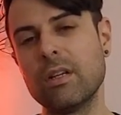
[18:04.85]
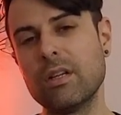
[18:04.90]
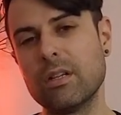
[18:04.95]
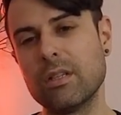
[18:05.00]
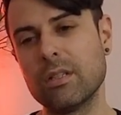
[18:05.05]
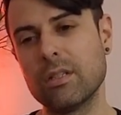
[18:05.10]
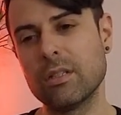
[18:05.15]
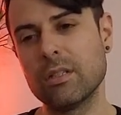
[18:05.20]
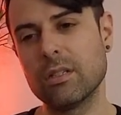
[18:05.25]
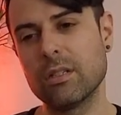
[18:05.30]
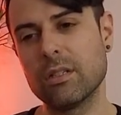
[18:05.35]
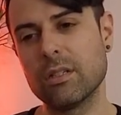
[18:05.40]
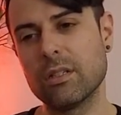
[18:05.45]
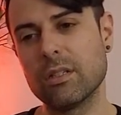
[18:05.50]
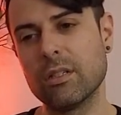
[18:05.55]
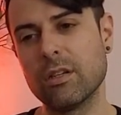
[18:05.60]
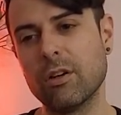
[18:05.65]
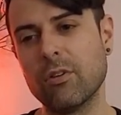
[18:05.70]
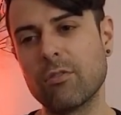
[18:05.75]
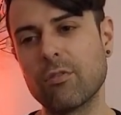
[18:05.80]
the
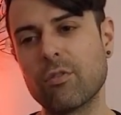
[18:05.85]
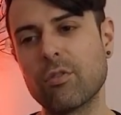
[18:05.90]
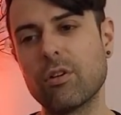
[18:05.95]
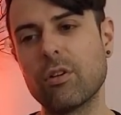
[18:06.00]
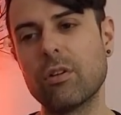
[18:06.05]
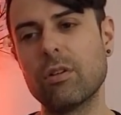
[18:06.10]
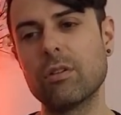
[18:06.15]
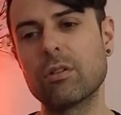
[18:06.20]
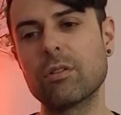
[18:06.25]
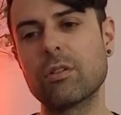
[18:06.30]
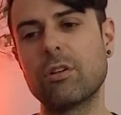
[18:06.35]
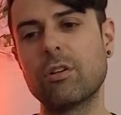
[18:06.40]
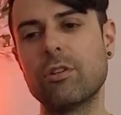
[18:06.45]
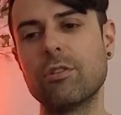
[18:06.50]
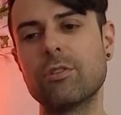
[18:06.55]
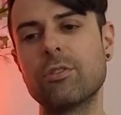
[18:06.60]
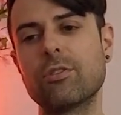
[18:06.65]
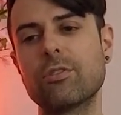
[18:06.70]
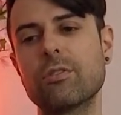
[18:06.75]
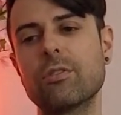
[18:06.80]
overall
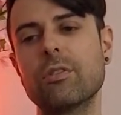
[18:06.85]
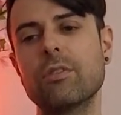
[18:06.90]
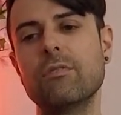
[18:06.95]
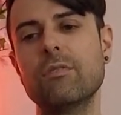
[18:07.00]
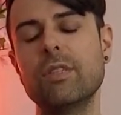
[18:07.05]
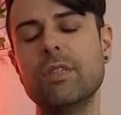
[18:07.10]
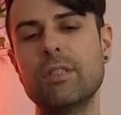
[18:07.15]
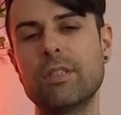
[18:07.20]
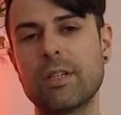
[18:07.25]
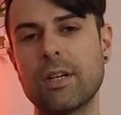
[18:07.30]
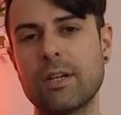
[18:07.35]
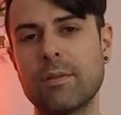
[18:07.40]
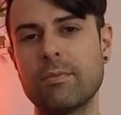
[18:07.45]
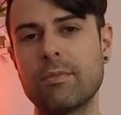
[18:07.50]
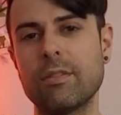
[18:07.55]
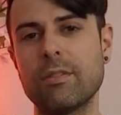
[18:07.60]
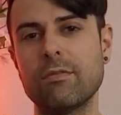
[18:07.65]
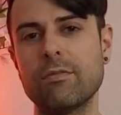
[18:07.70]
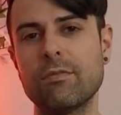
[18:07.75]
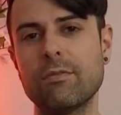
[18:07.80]
culture of these types
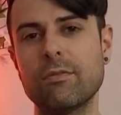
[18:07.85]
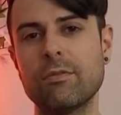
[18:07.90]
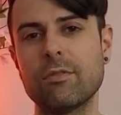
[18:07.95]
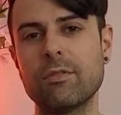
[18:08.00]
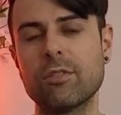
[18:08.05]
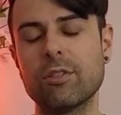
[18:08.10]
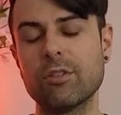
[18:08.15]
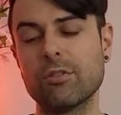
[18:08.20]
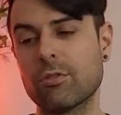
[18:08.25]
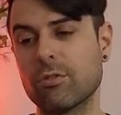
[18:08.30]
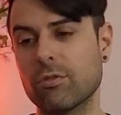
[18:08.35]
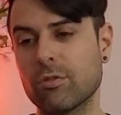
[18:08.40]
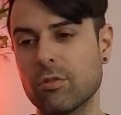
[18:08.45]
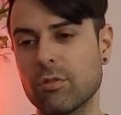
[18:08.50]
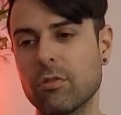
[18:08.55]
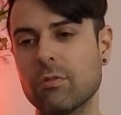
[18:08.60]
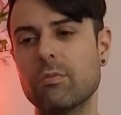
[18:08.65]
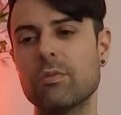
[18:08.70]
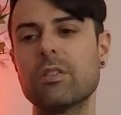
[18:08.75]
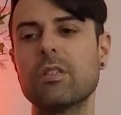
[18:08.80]
of social
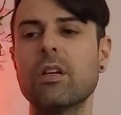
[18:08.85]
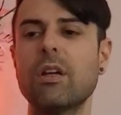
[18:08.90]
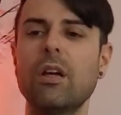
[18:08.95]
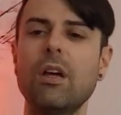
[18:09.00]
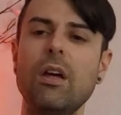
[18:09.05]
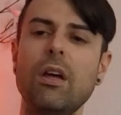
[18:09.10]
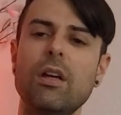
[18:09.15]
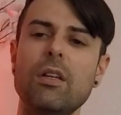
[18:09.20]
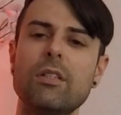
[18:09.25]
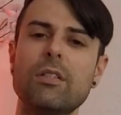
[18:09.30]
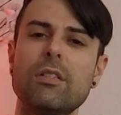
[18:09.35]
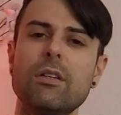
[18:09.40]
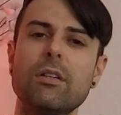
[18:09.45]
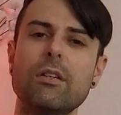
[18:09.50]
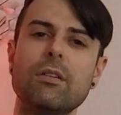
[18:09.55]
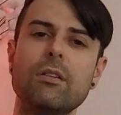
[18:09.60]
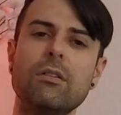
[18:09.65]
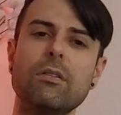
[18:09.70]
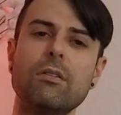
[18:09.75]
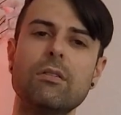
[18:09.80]
groups.
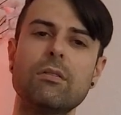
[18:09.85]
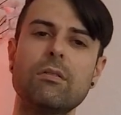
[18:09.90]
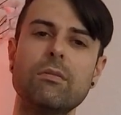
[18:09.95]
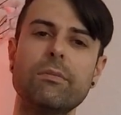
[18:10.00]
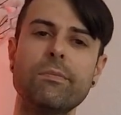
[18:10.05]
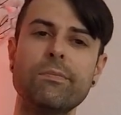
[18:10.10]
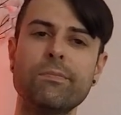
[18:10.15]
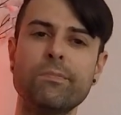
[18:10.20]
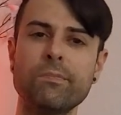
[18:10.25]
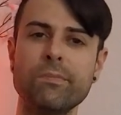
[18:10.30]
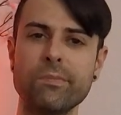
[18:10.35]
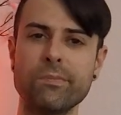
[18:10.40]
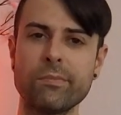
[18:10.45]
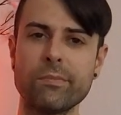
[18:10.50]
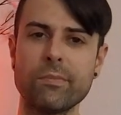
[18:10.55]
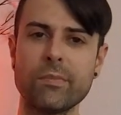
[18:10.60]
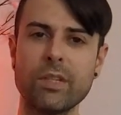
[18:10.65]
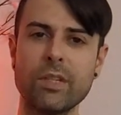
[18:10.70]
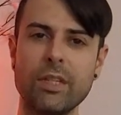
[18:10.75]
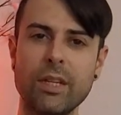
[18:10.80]
So
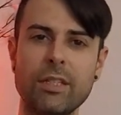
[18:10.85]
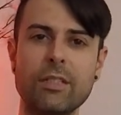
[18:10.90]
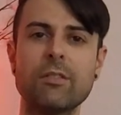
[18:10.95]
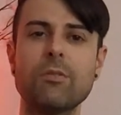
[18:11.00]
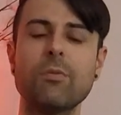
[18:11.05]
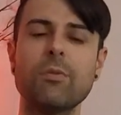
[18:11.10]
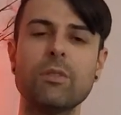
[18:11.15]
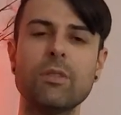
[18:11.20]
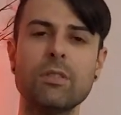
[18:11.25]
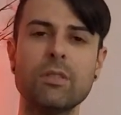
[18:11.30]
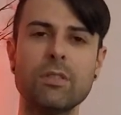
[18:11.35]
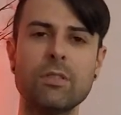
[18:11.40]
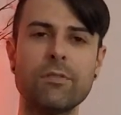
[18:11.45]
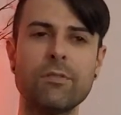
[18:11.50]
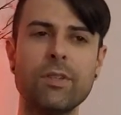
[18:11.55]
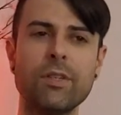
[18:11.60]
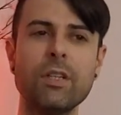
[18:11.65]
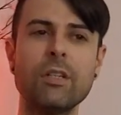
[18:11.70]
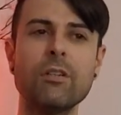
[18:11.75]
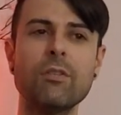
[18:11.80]
that's what this
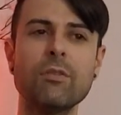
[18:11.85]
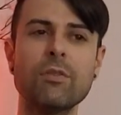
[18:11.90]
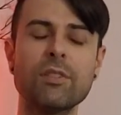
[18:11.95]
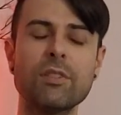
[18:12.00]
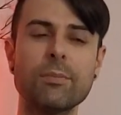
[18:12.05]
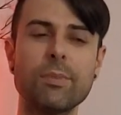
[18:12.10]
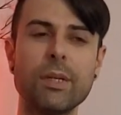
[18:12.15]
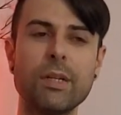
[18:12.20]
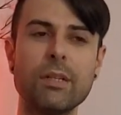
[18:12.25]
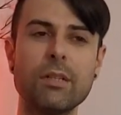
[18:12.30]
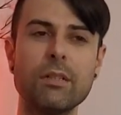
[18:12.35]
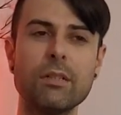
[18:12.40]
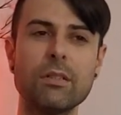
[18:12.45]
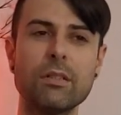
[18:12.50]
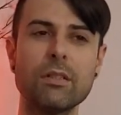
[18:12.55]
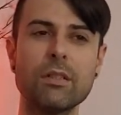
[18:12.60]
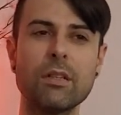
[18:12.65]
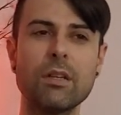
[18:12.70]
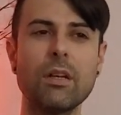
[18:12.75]
video was about.